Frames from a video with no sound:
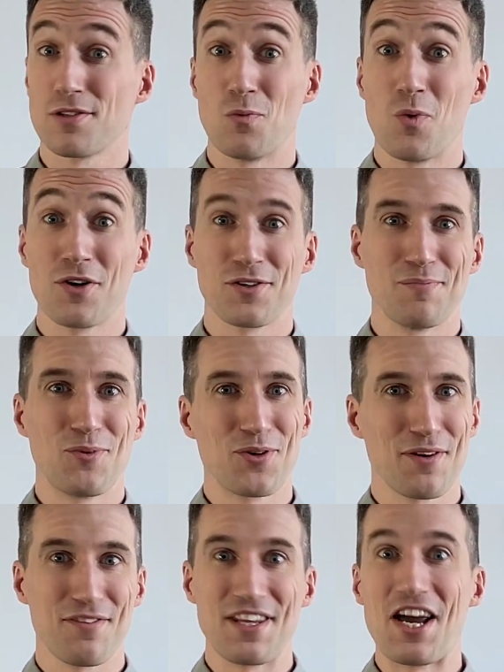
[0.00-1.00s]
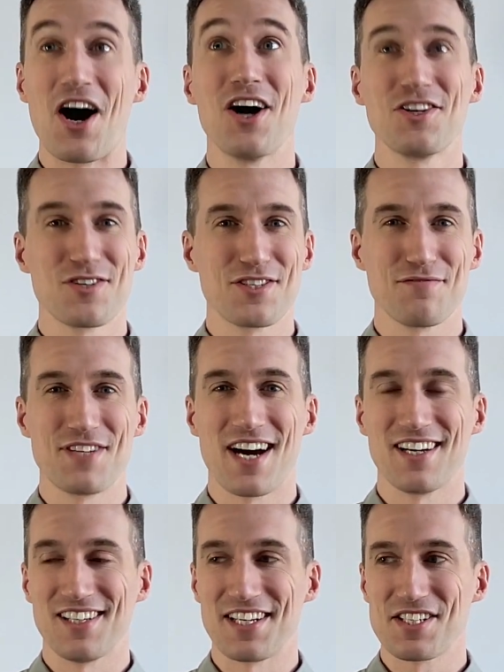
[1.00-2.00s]
one or more of the hundreds of
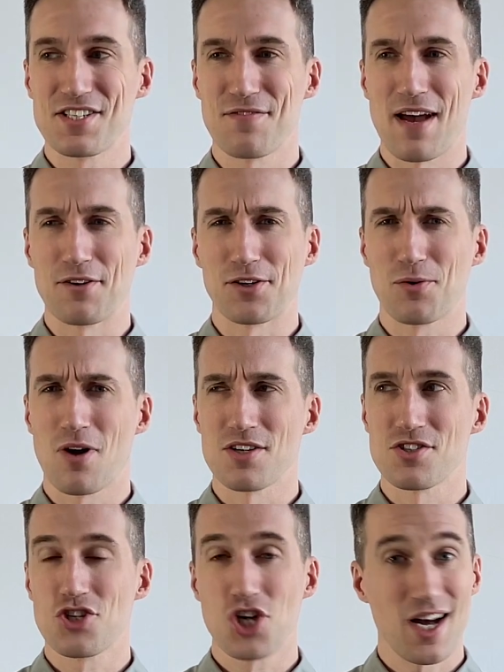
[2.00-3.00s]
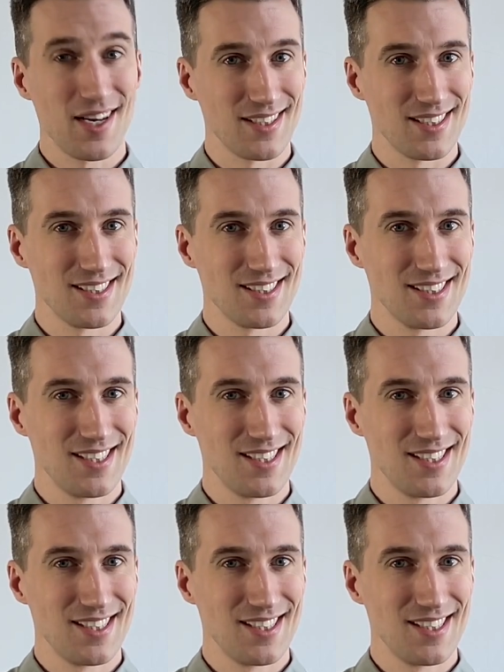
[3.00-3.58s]
dialects found across China.